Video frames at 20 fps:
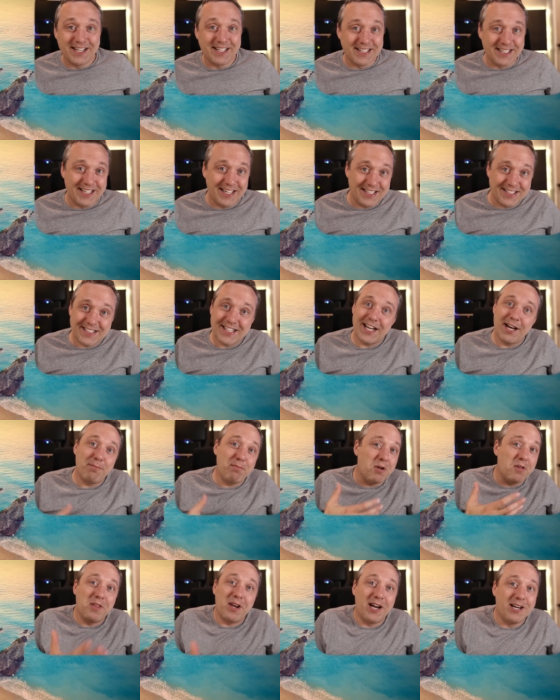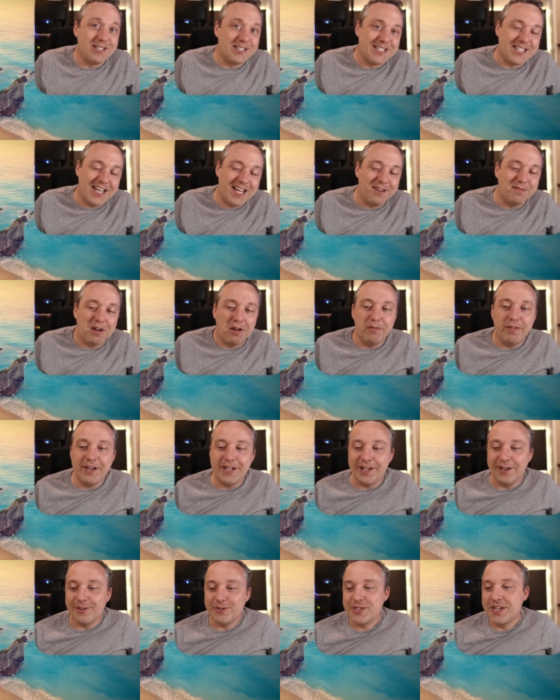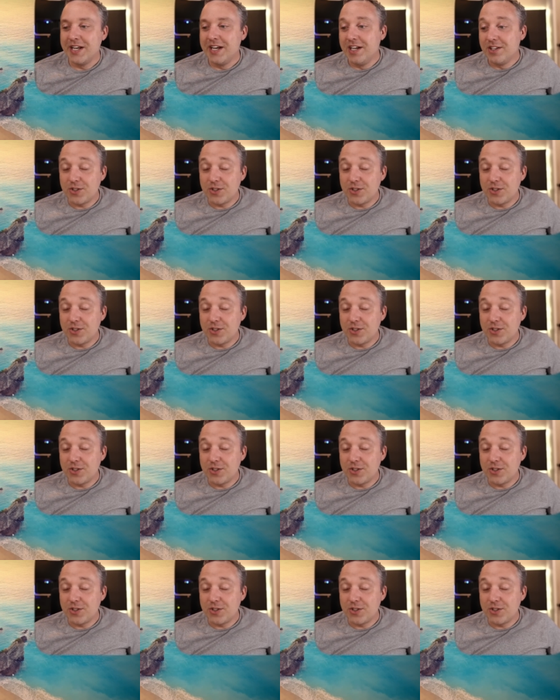get the desktop, and then I just edit my videos.